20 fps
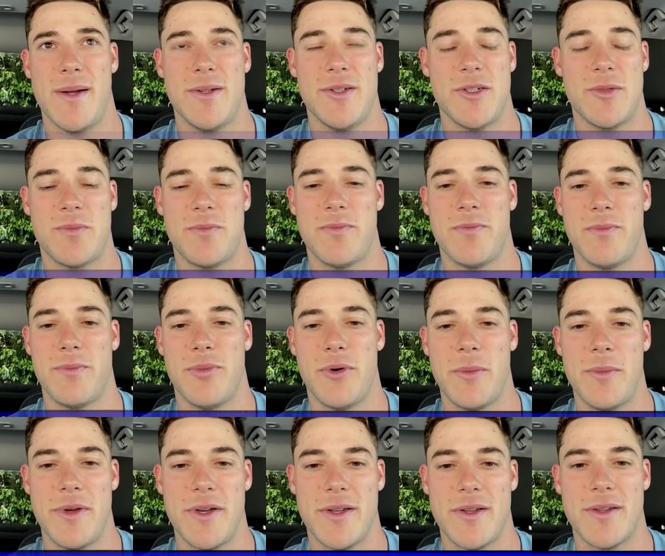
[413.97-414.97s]
just
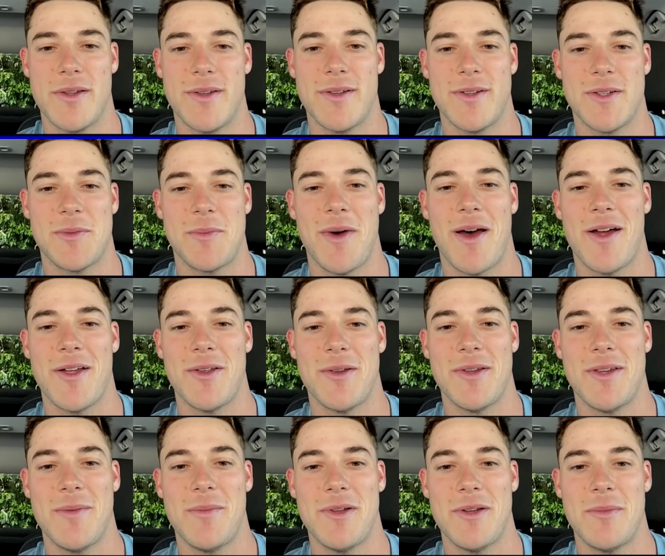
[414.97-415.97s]
put me in the spot
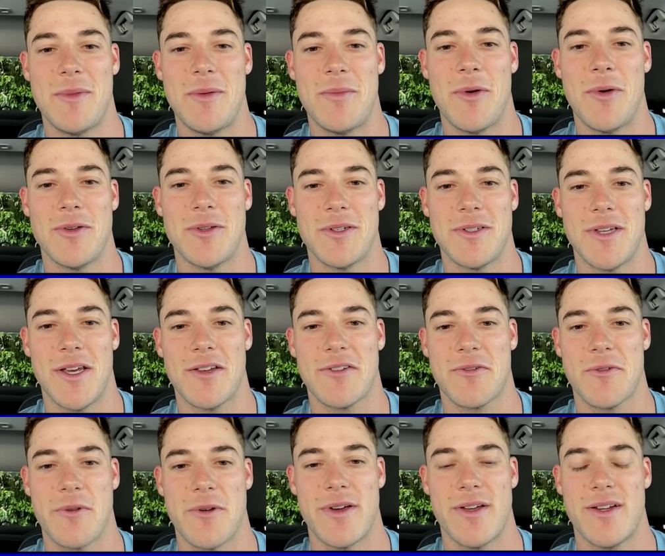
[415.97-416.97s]
you need me to be most
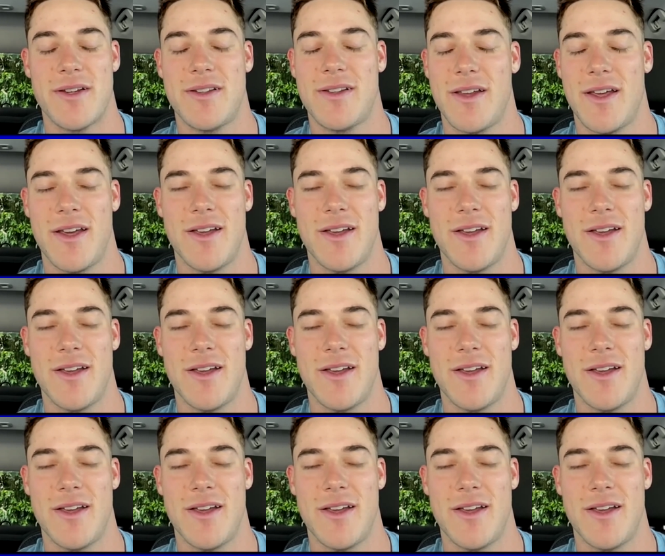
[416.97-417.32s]
successful in,